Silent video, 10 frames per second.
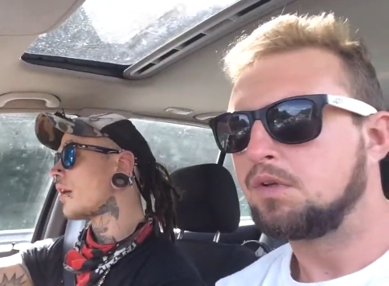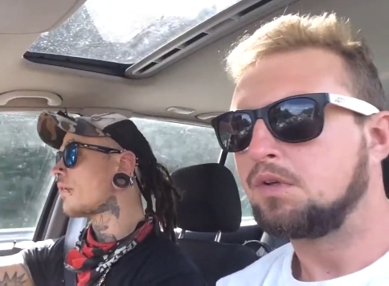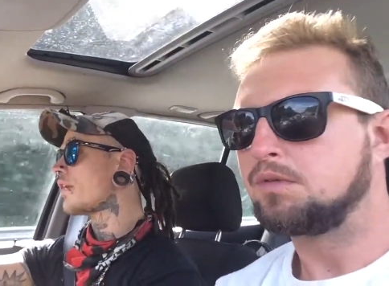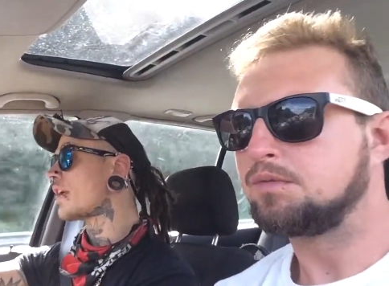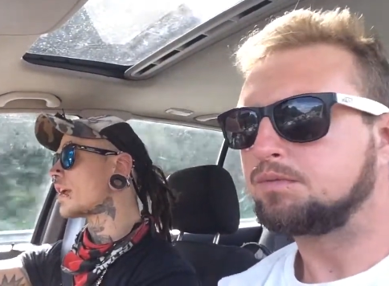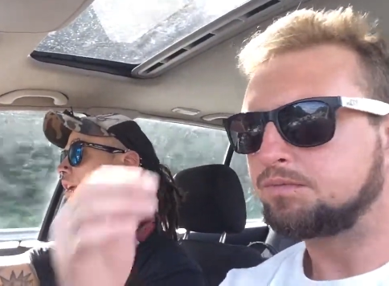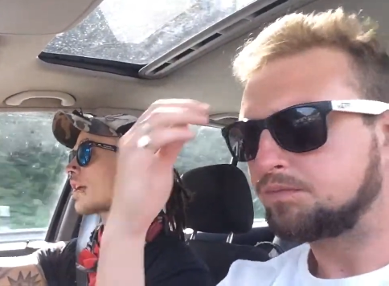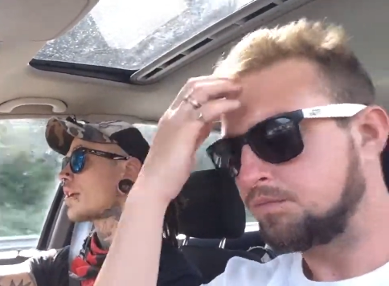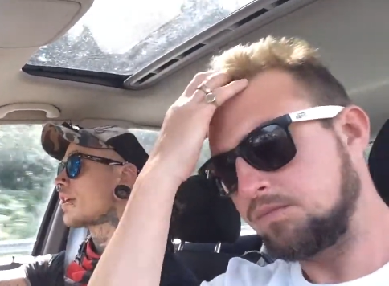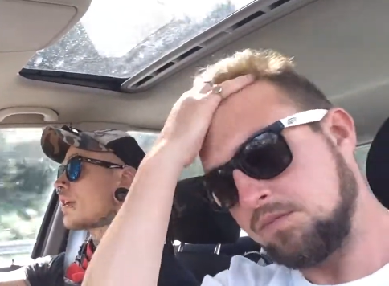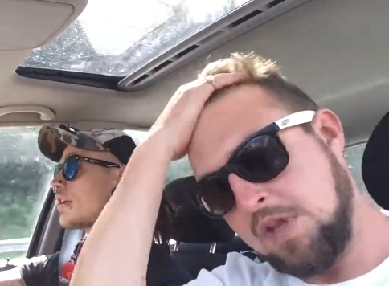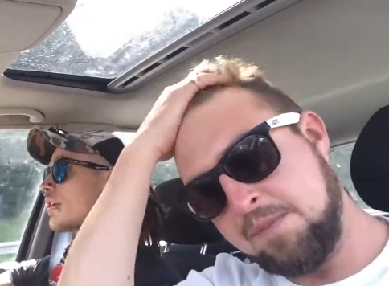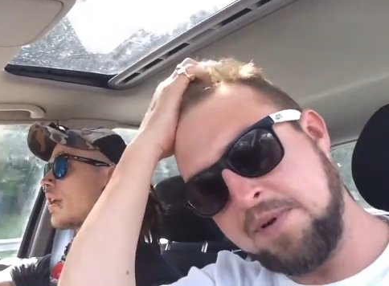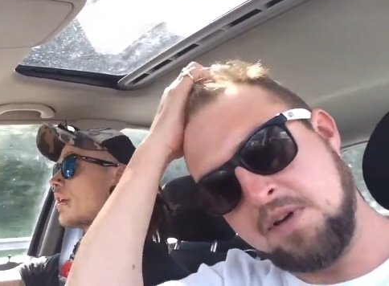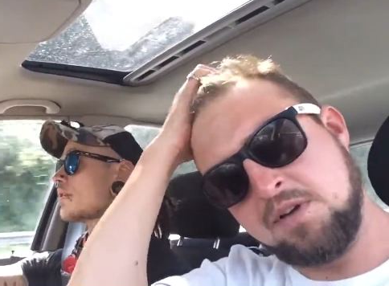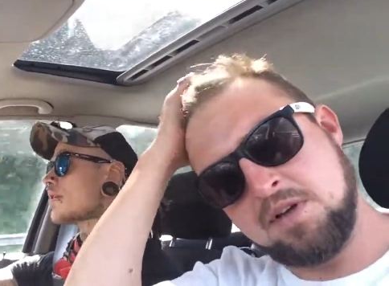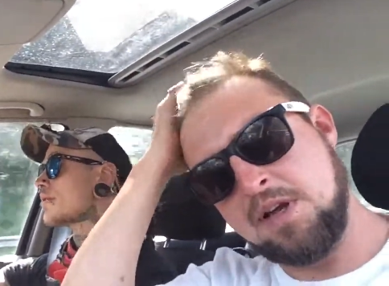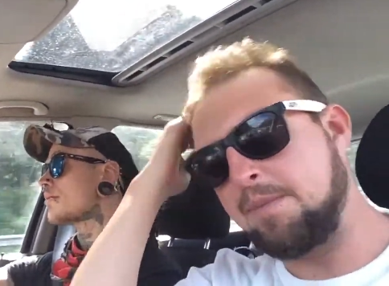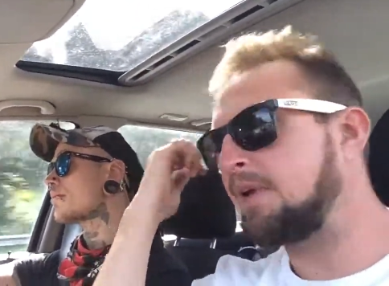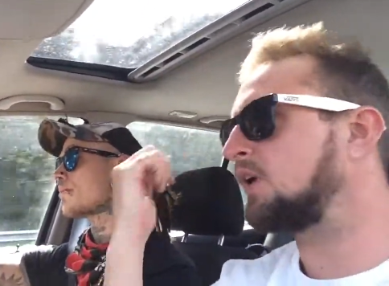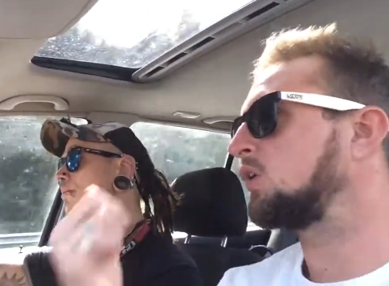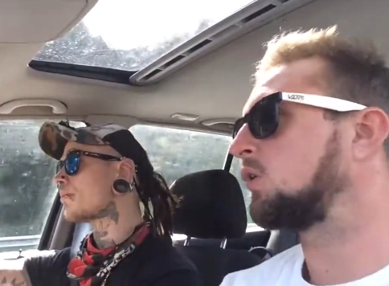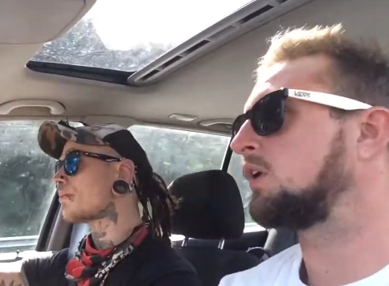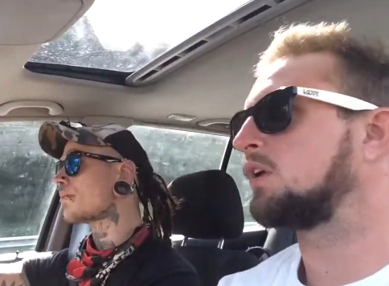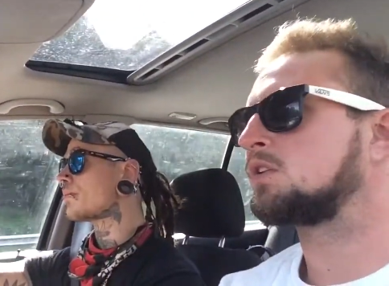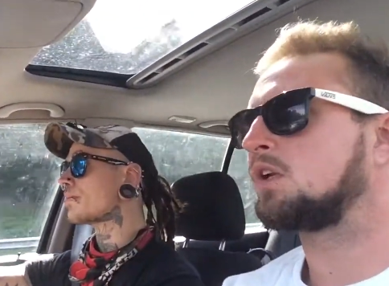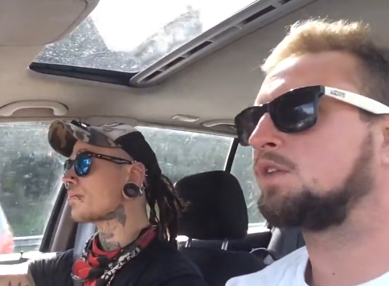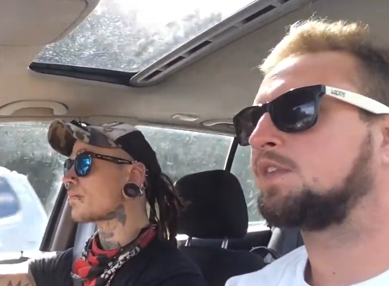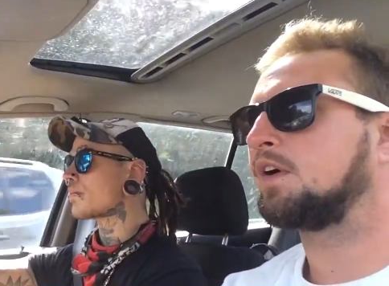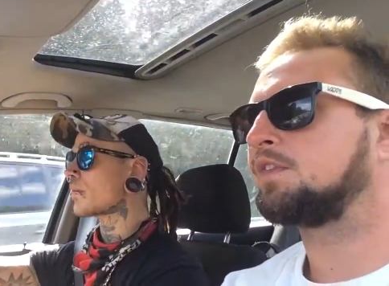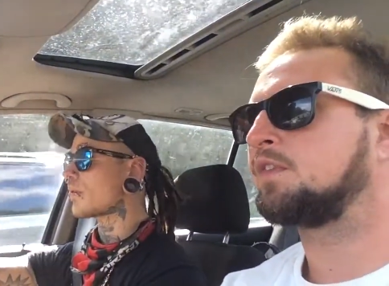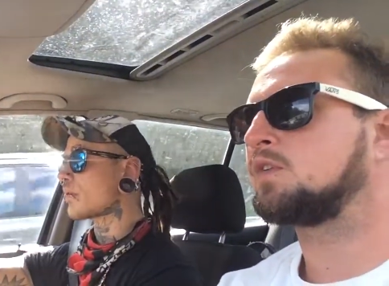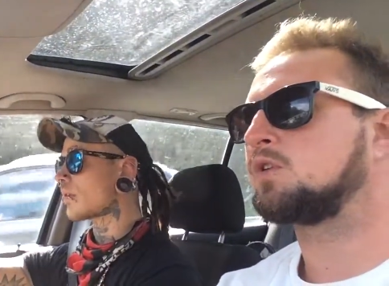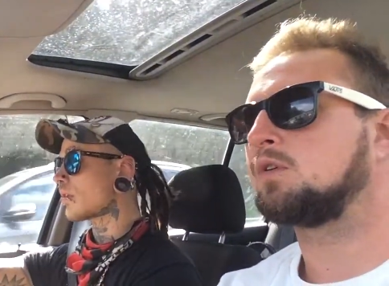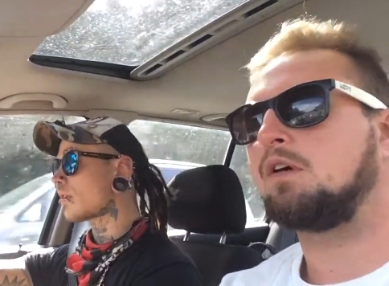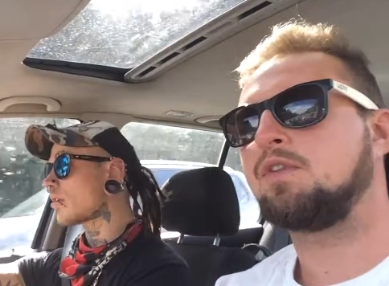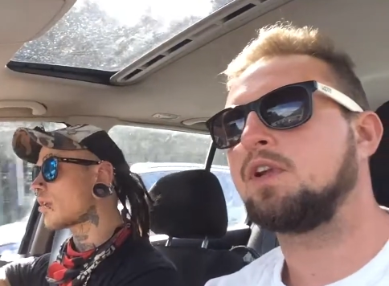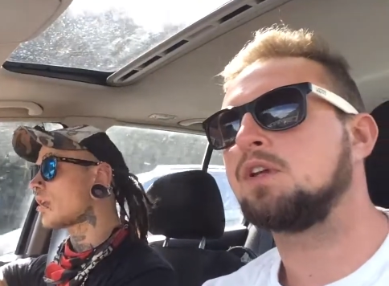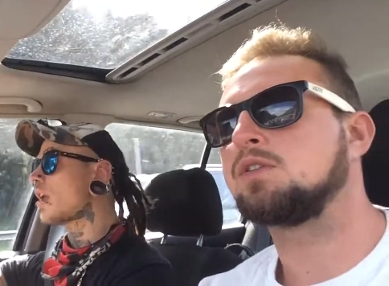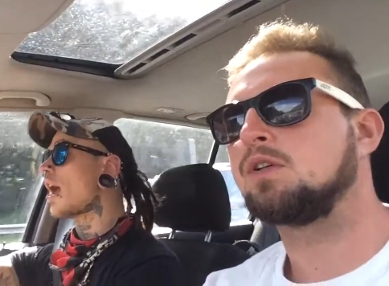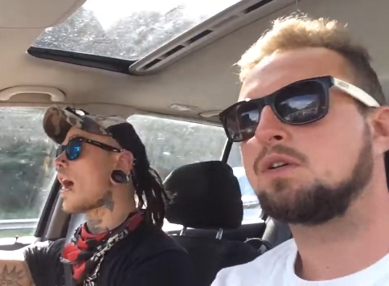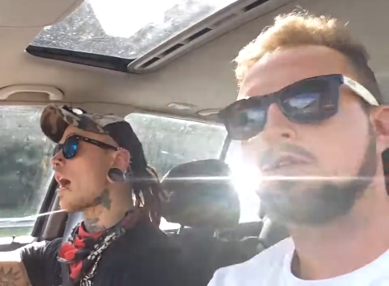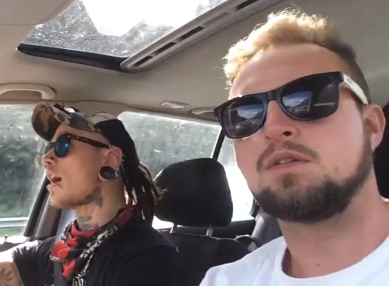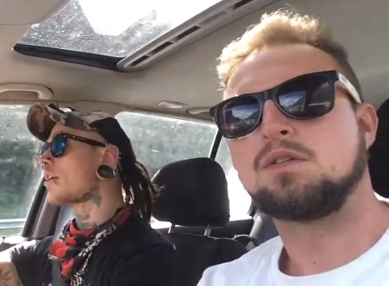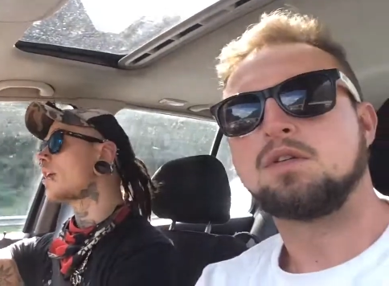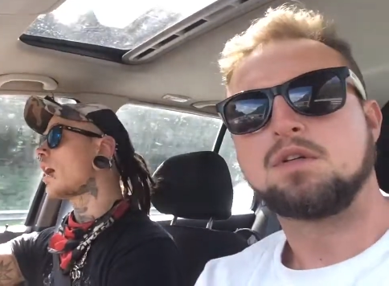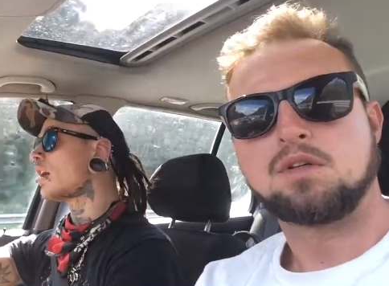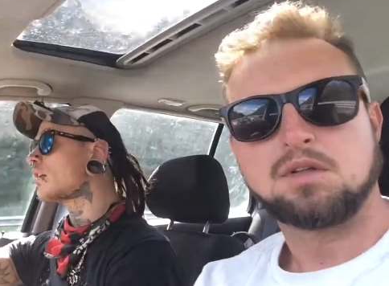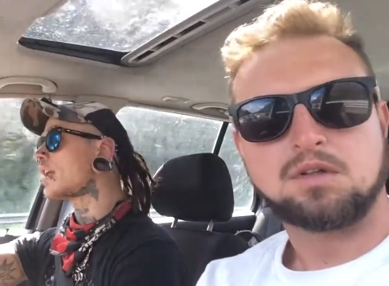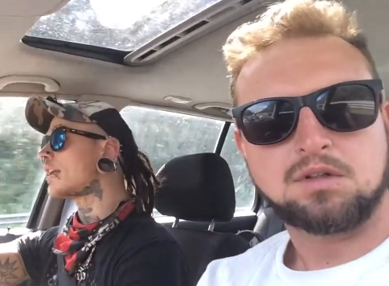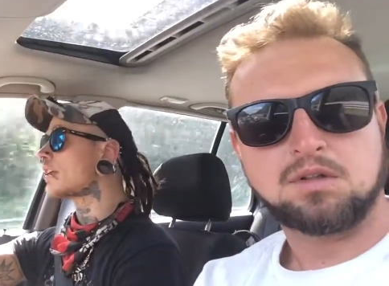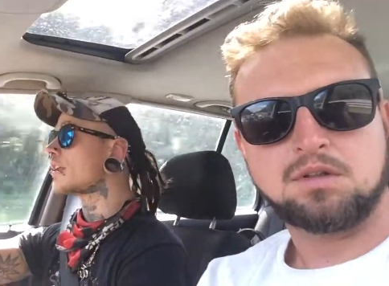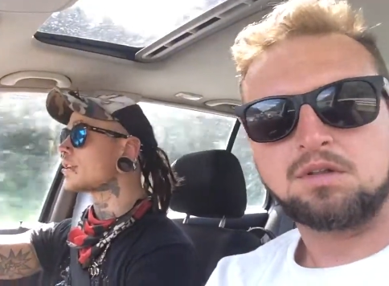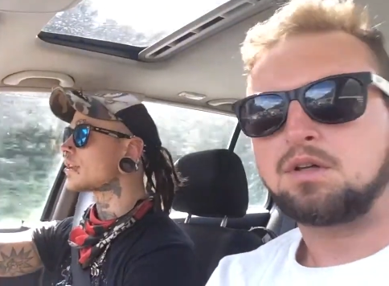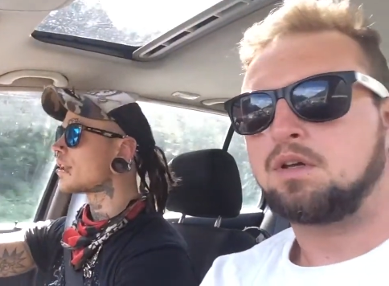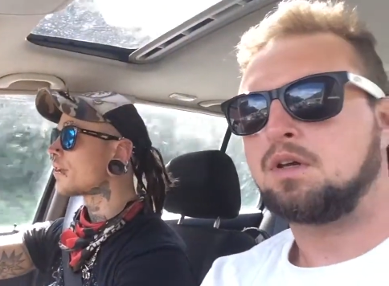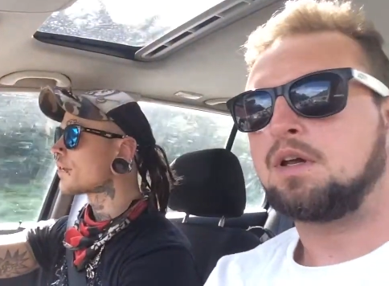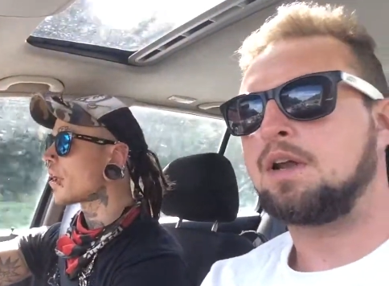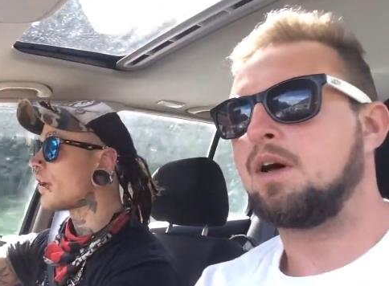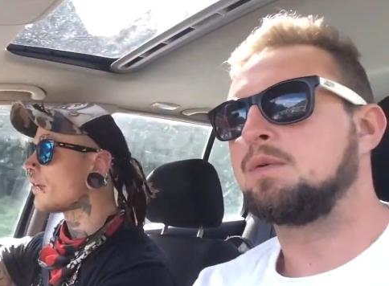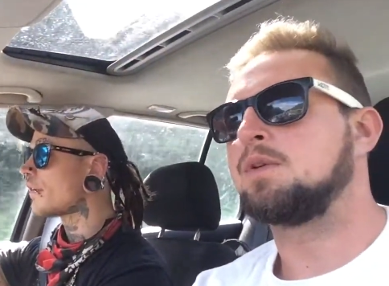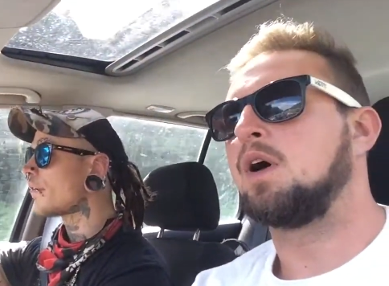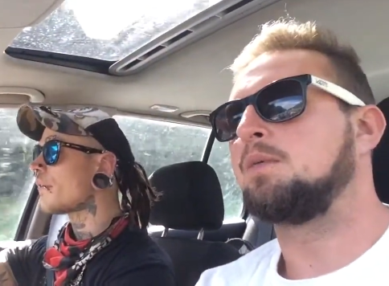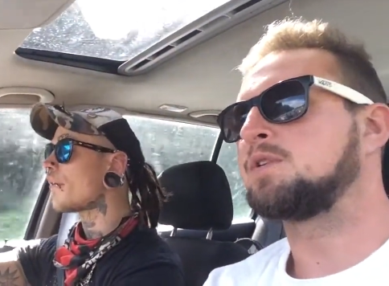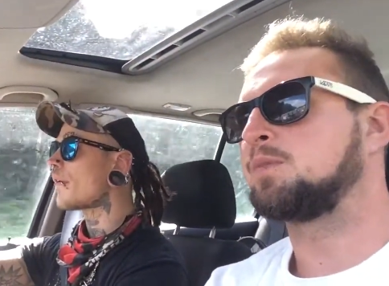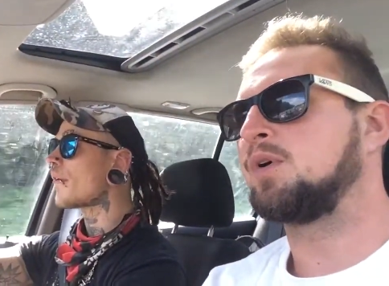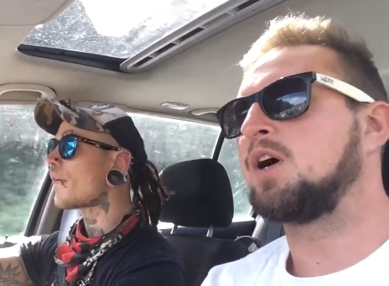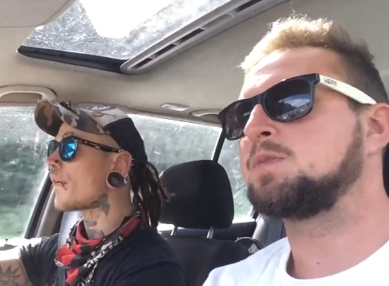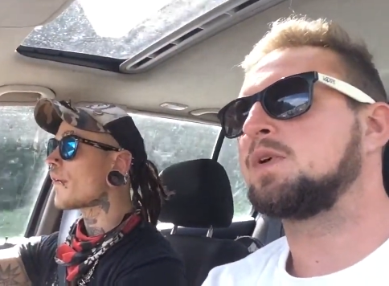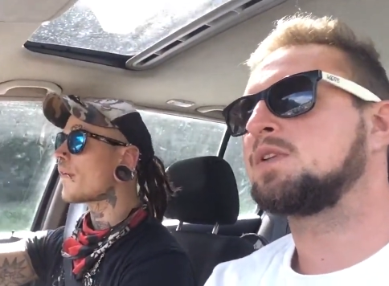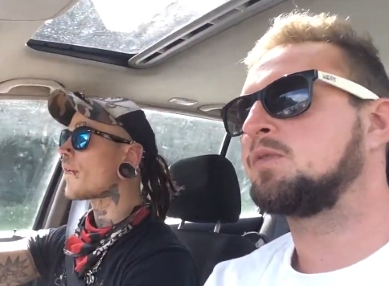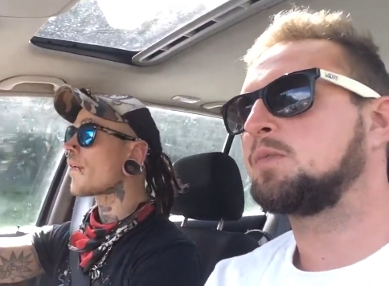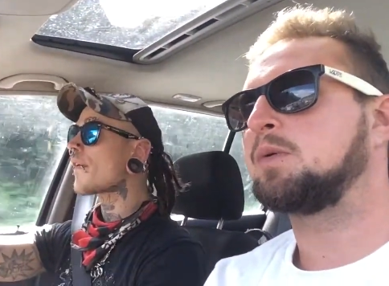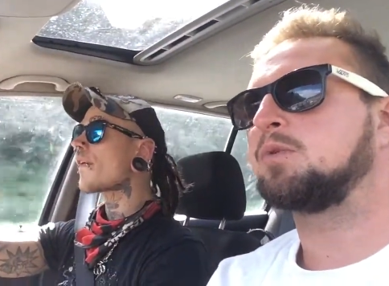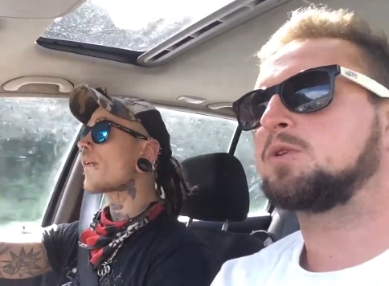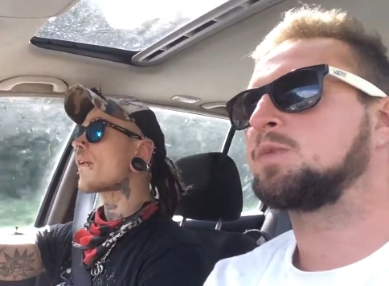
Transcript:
Speaker 1: I think they've been a good audience so far from the tour, haven't they? Yeah, so, yeah, really good. And I was surprised by some of the people who